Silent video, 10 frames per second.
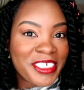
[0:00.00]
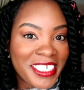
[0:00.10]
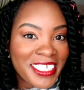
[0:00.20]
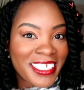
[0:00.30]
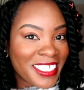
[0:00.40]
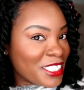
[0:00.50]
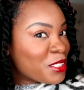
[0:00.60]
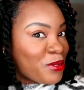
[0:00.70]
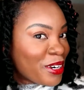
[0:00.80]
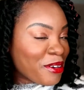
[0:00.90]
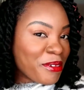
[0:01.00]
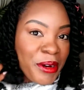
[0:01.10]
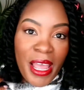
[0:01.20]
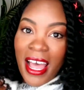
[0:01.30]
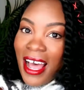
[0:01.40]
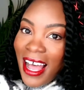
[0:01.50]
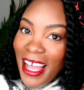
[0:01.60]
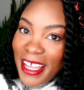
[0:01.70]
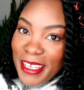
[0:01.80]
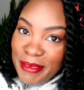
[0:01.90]
Like I said, socially distanced,
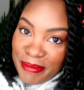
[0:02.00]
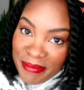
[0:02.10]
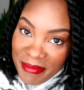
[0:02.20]
whatever.